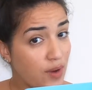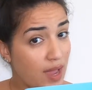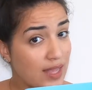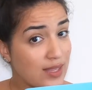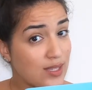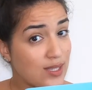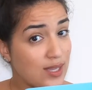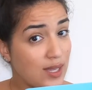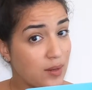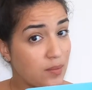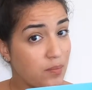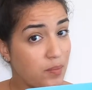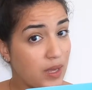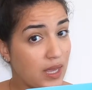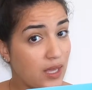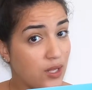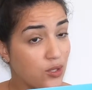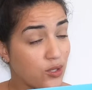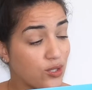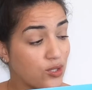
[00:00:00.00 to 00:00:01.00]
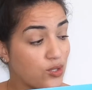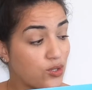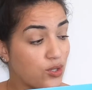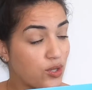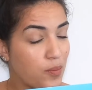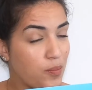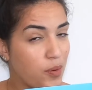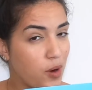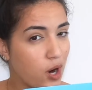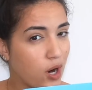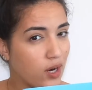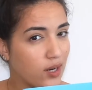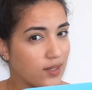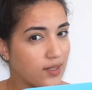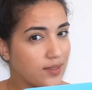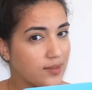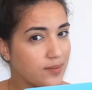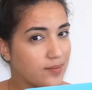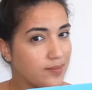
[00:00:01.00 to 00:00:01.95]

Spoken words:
grandson Peter to the park.